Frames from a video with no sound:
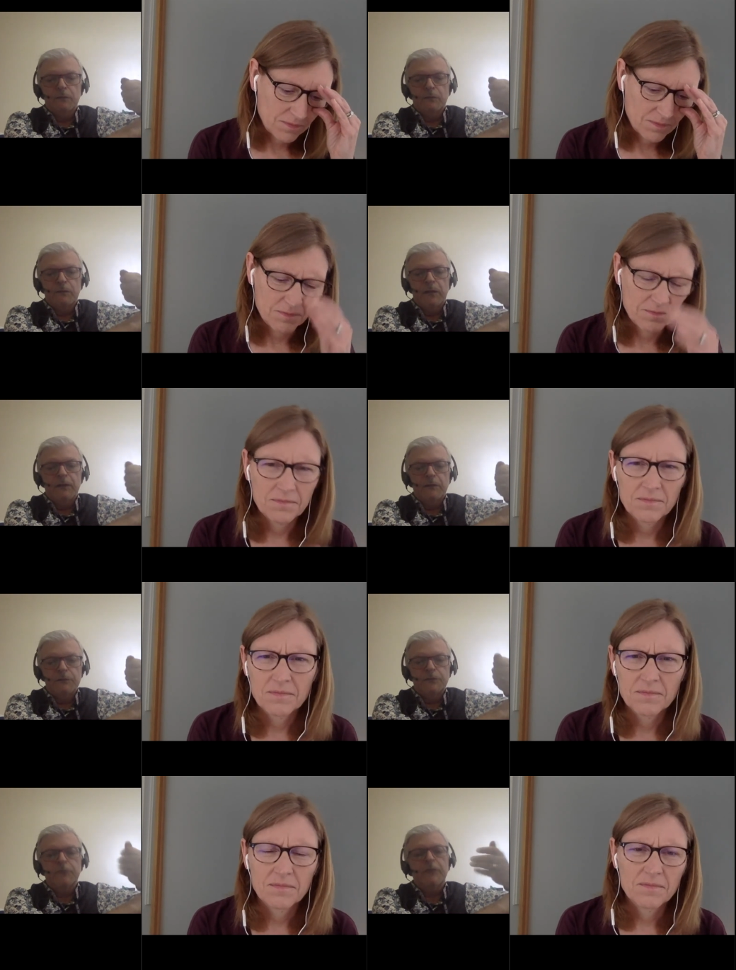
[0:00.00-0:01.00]
Speaker 1: an, an
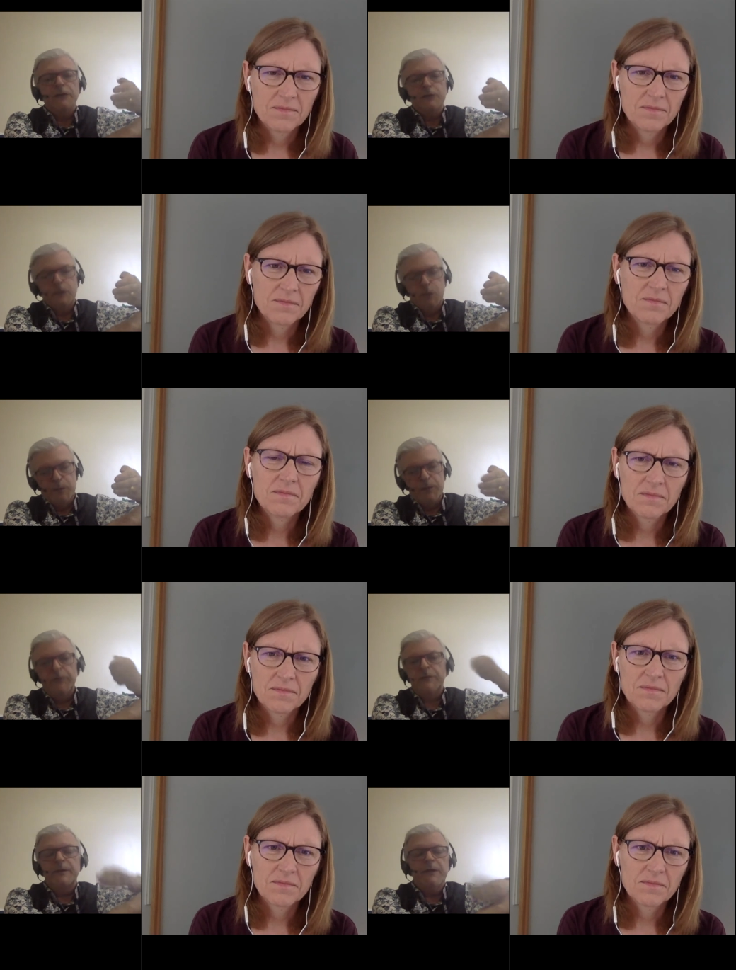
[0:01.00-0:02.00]
allergic reaction, you
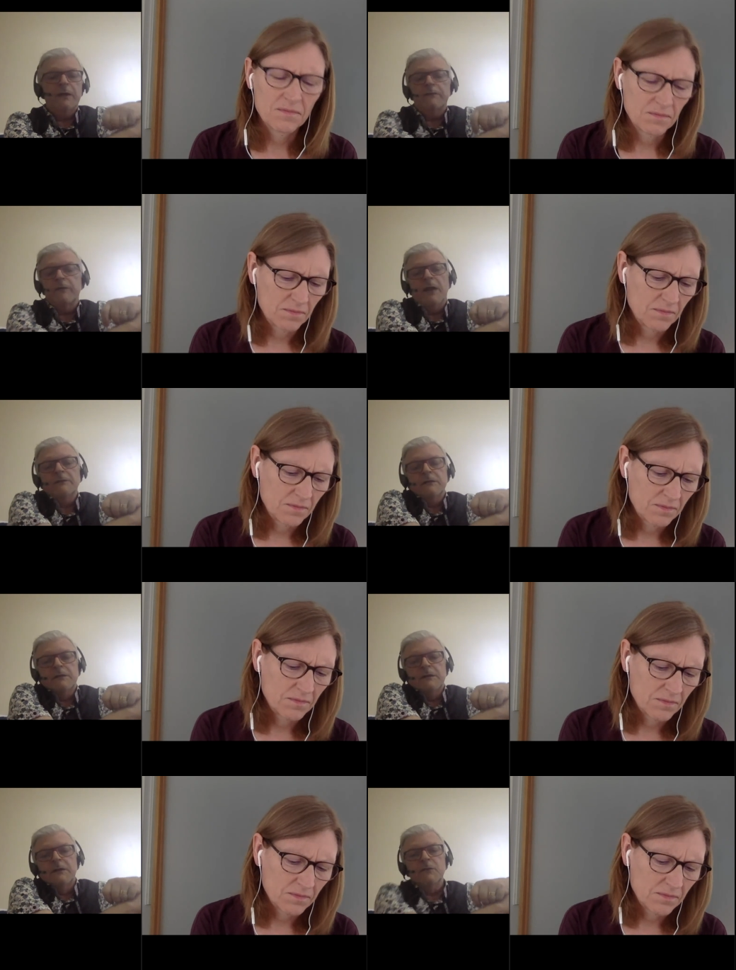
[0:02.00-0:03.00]
believe it to be
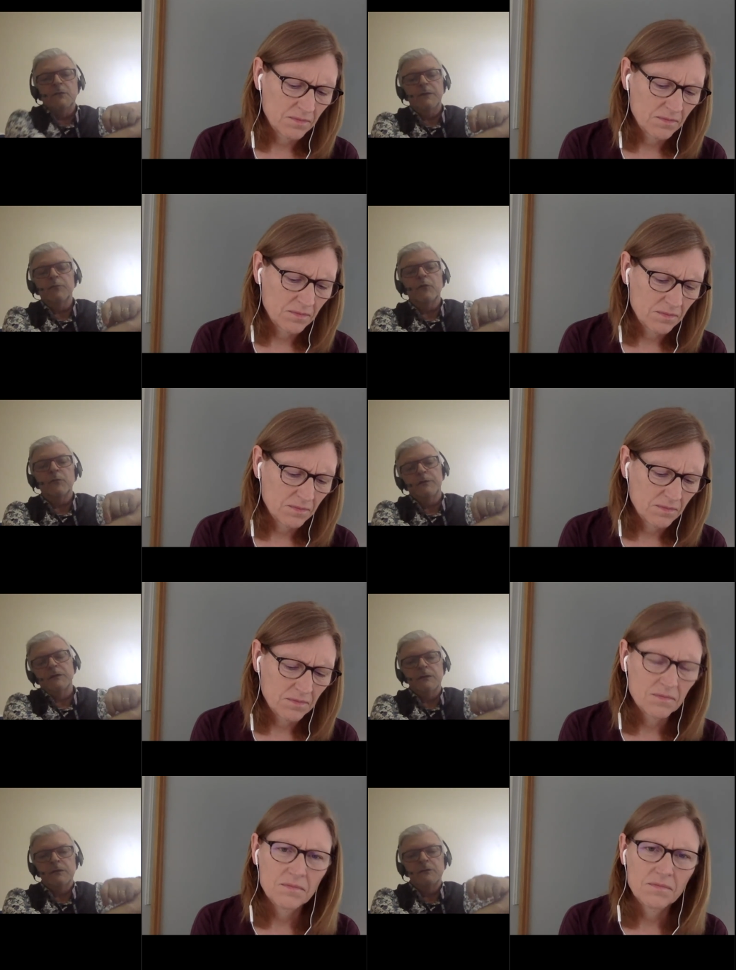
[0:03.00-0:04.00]
anaphylaxis, then it would be
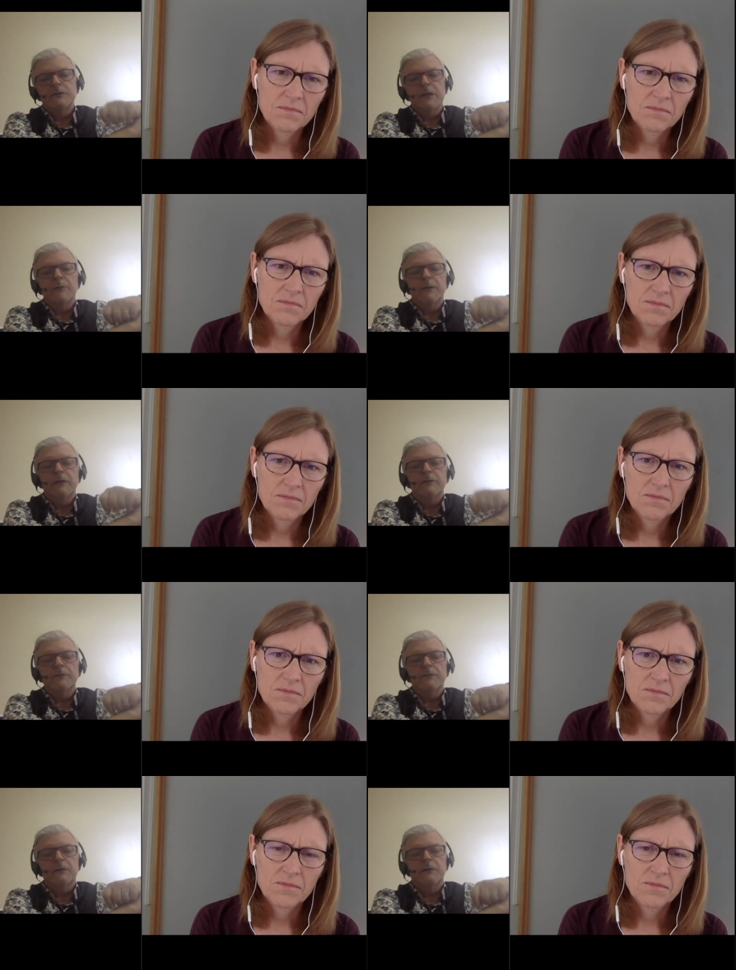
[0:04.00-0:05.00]
appropriate to use the
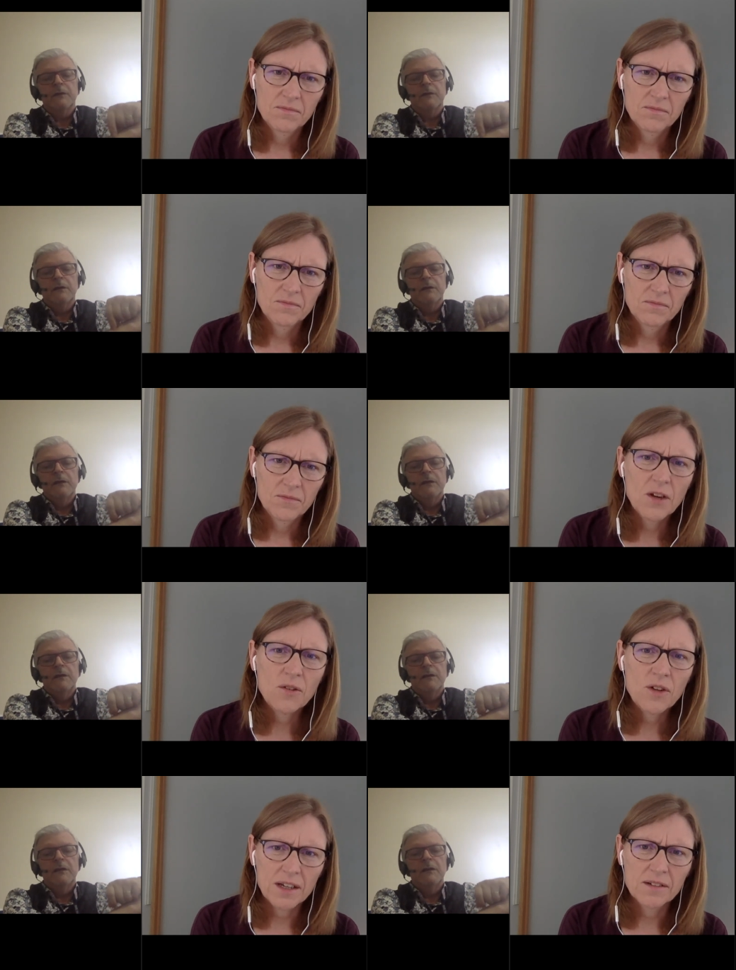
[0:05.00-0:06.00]
epinephrine.
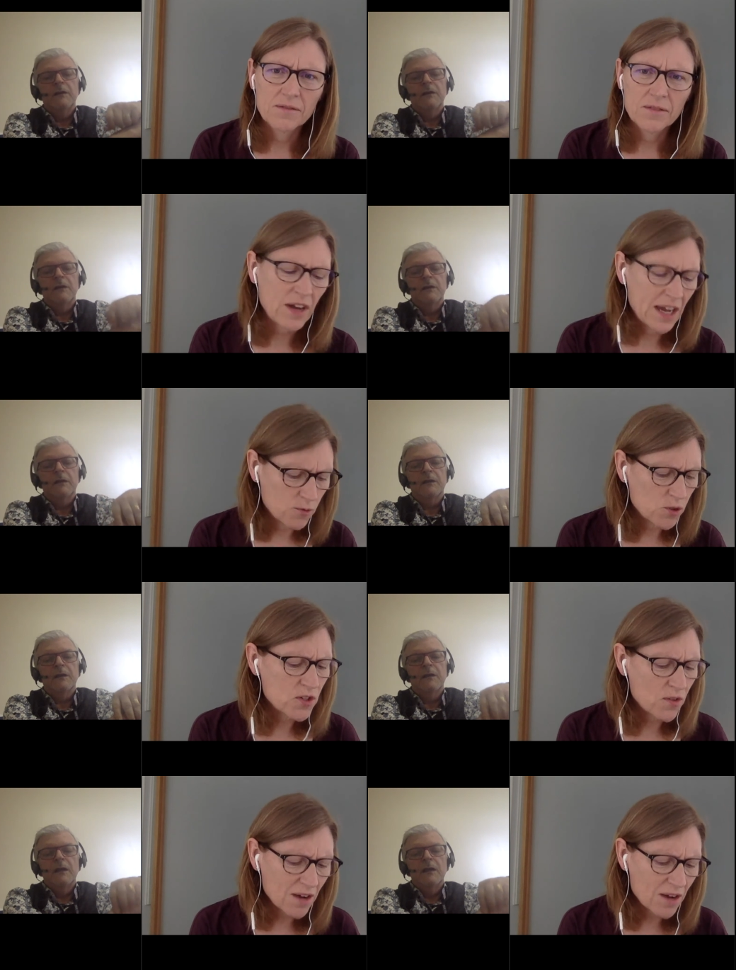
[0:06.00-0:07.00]
Speaker 2: Okay. Okay. Well,
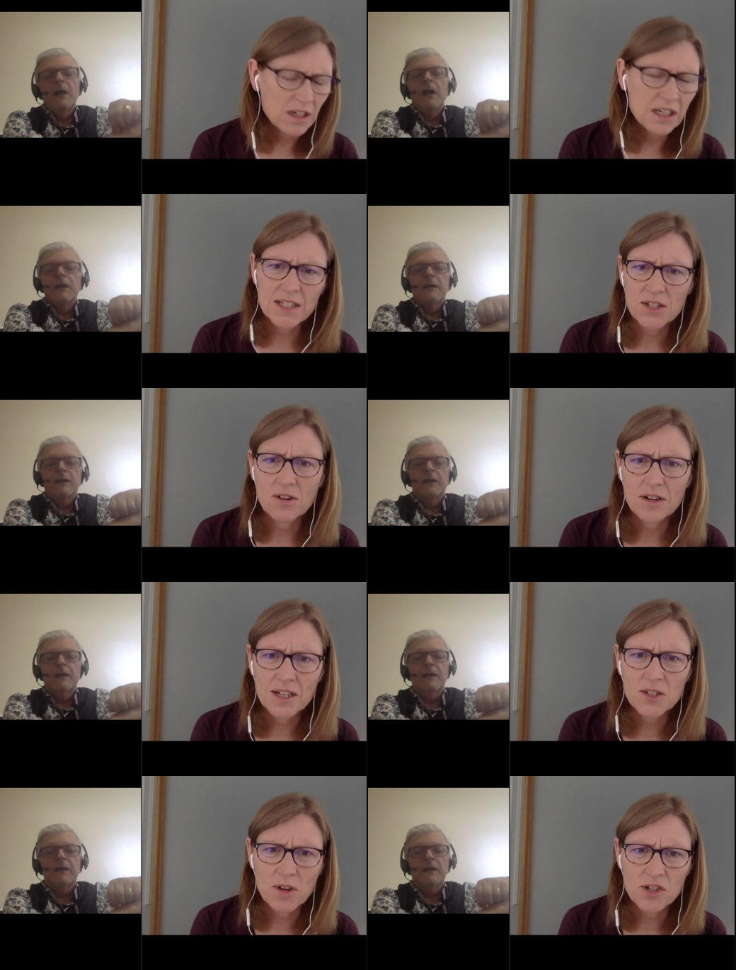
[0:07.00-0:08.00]
so that relates to our
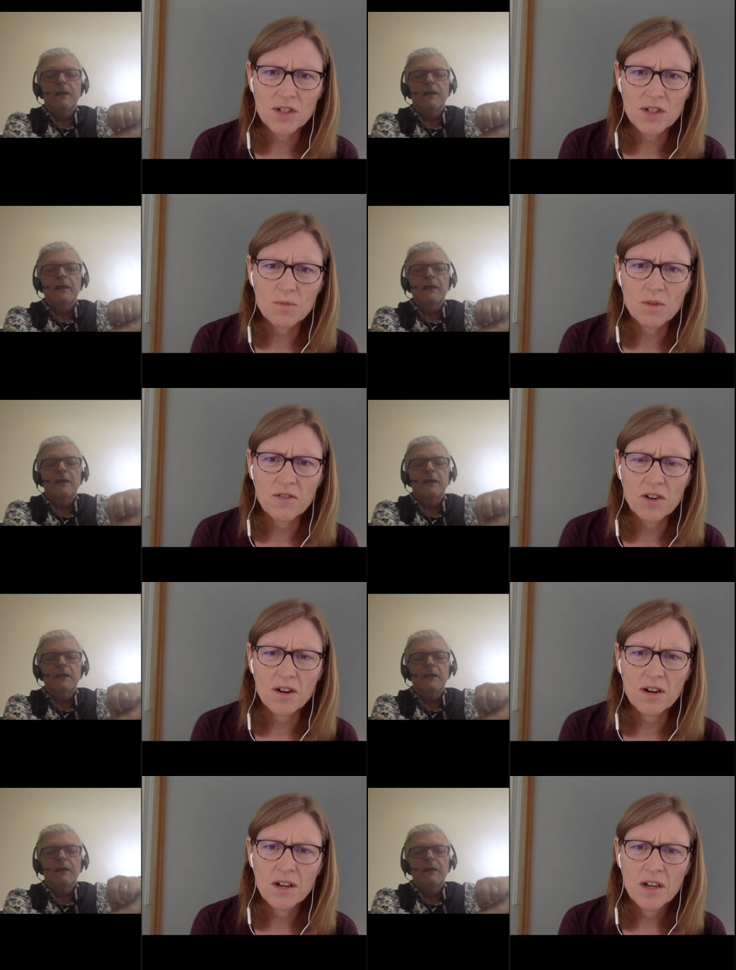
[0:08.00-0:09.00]
next question because one of
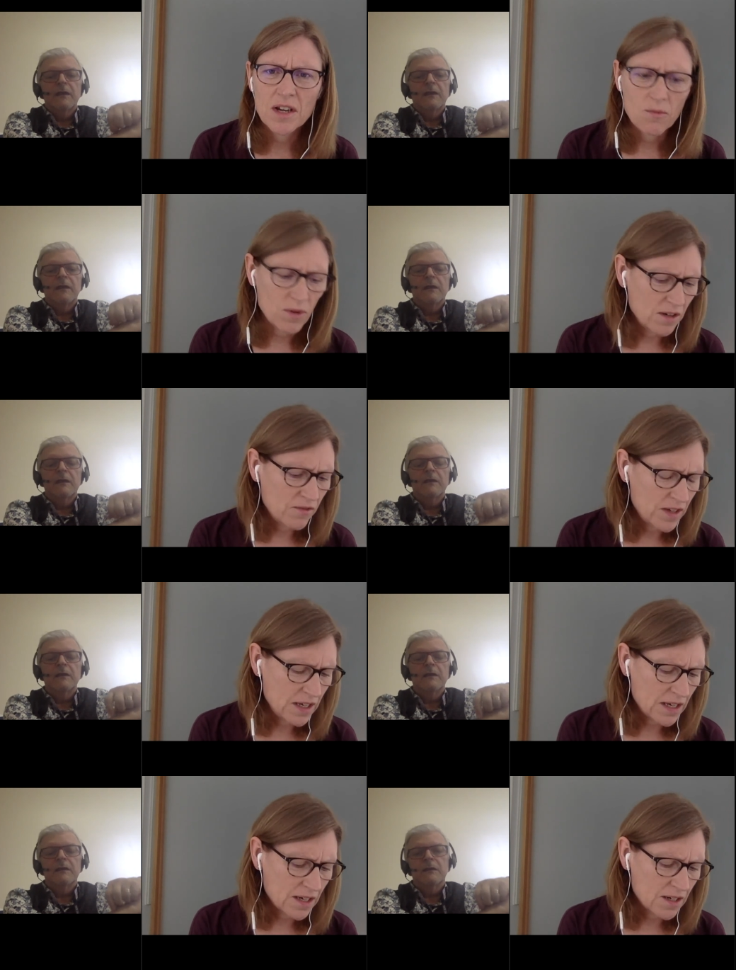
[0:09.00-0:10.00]
our one of
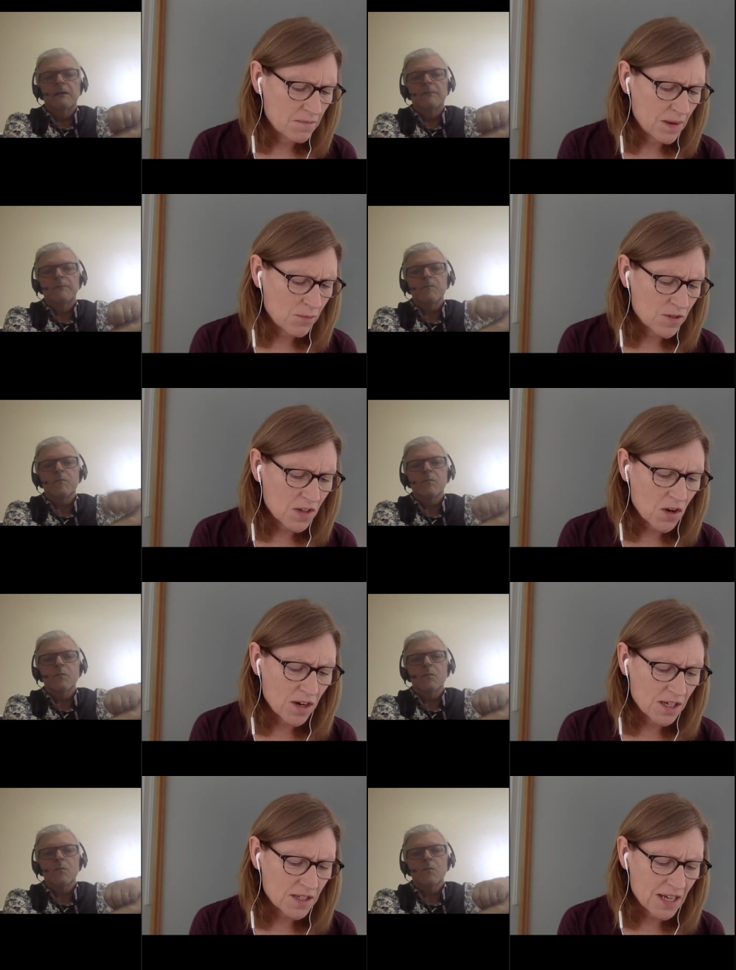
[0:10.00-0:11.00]
the uh, members of the
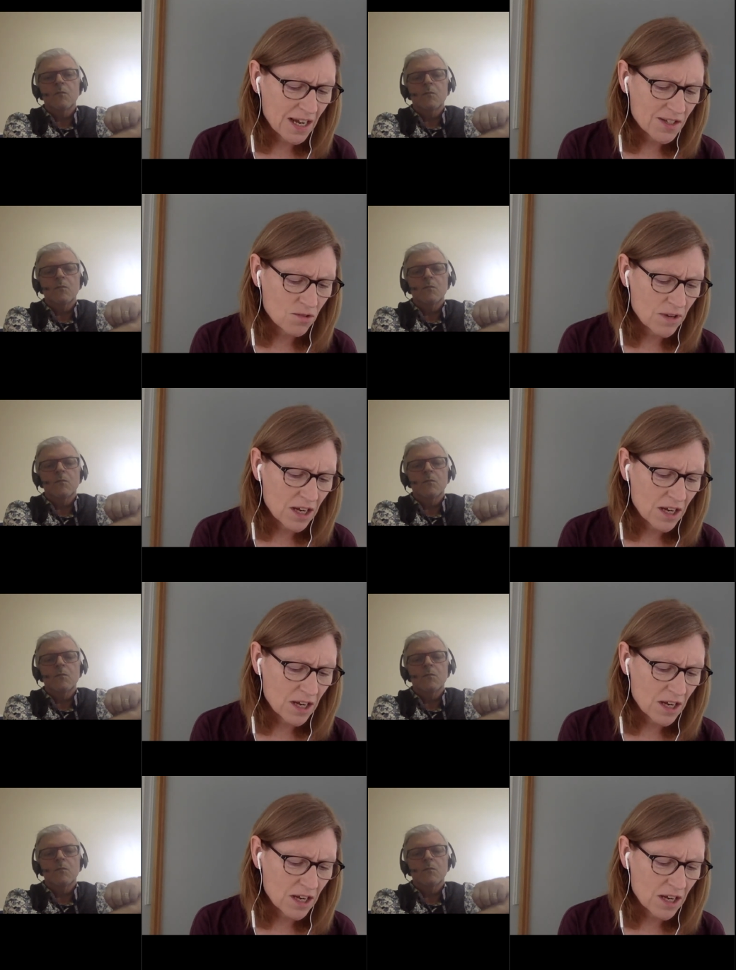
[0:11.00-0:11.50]
audience asked